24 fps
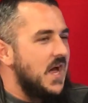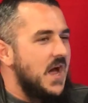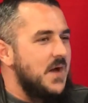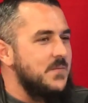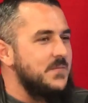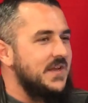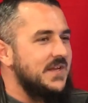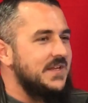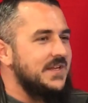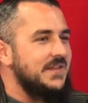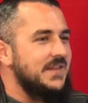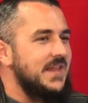I
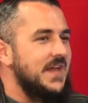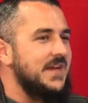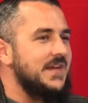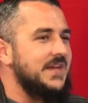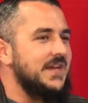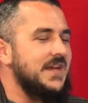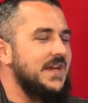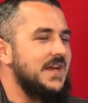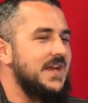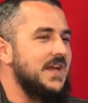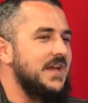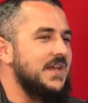mean,
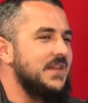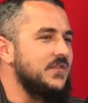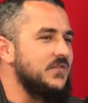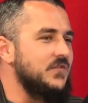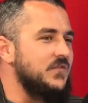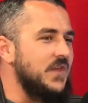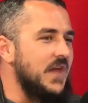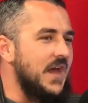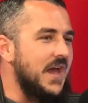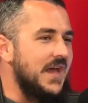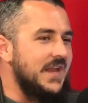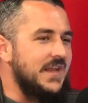like
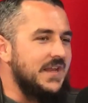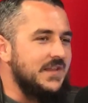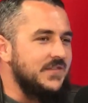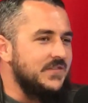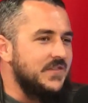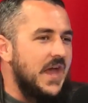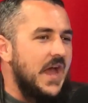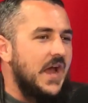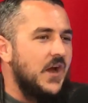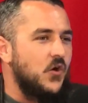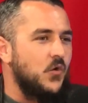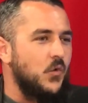that
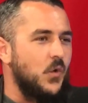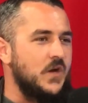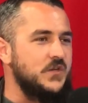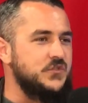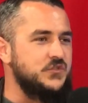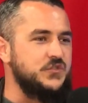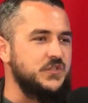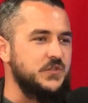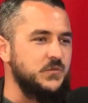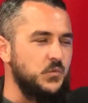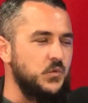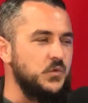that
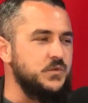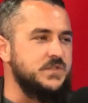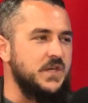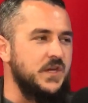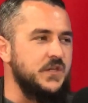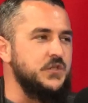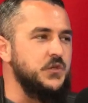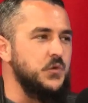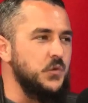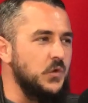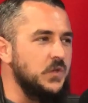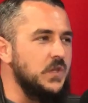question will tell
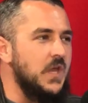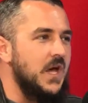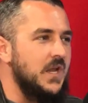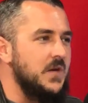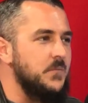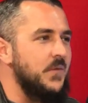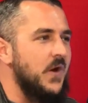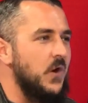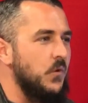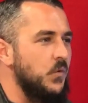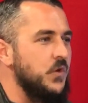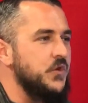you a lot
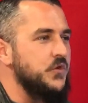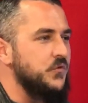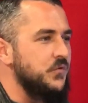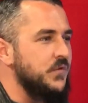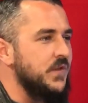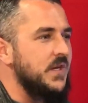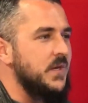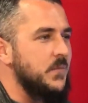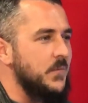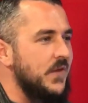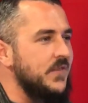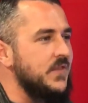about what you
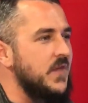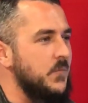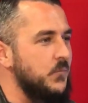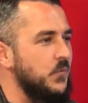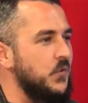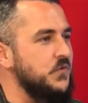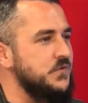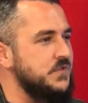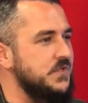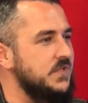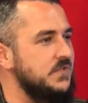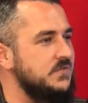think about that
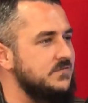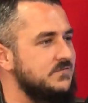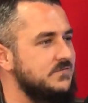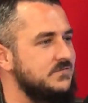person.